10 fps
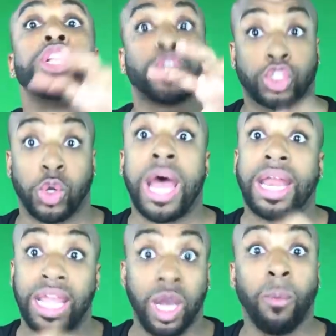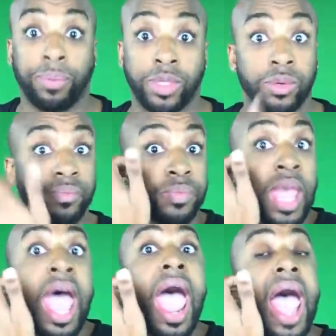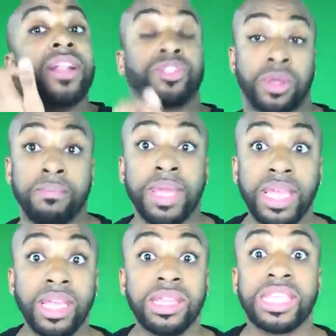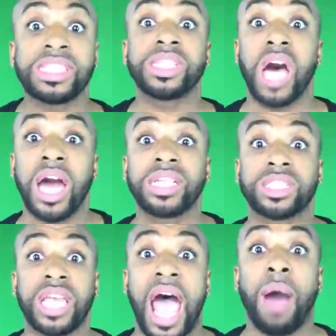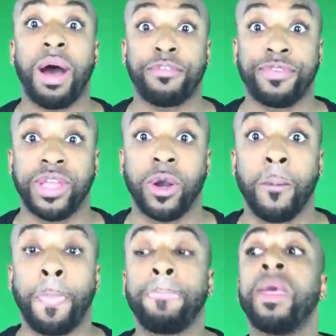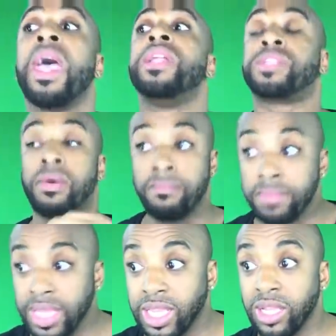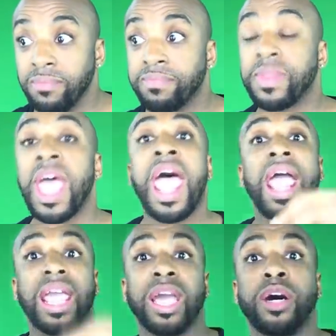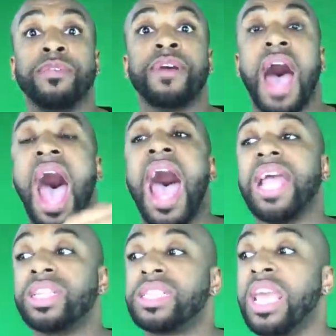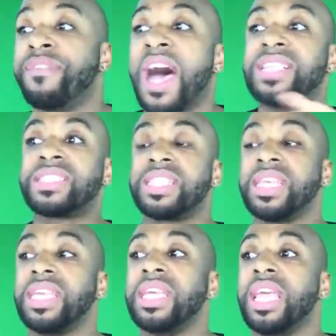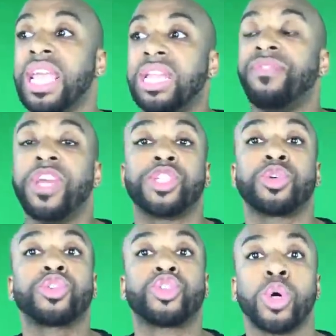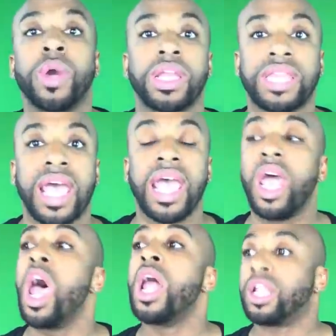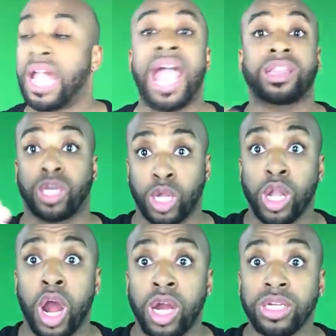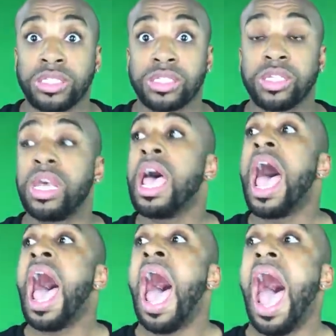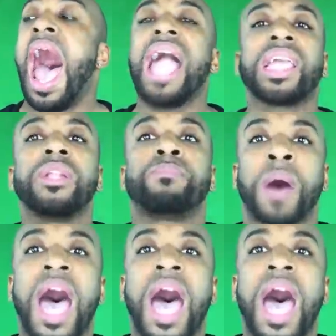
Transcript: to try to help you. And to me, this is honestly how I feel. To me, if I, if I see individuals doing that, like the Clarks, I can